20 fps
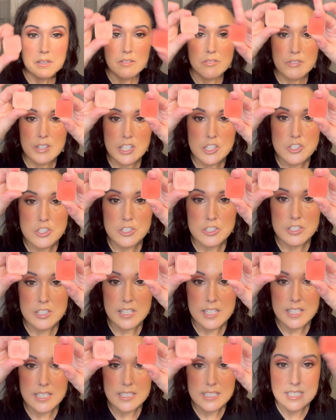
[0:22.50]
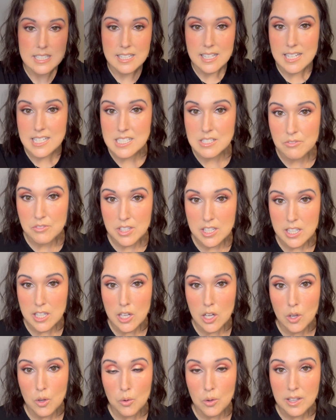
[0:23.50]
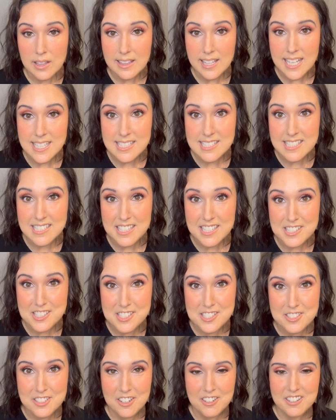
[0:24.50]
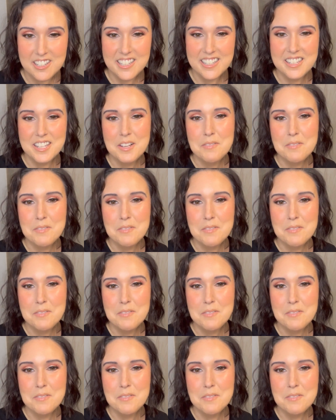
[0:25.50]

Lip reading: featured in today's video. Let's get started.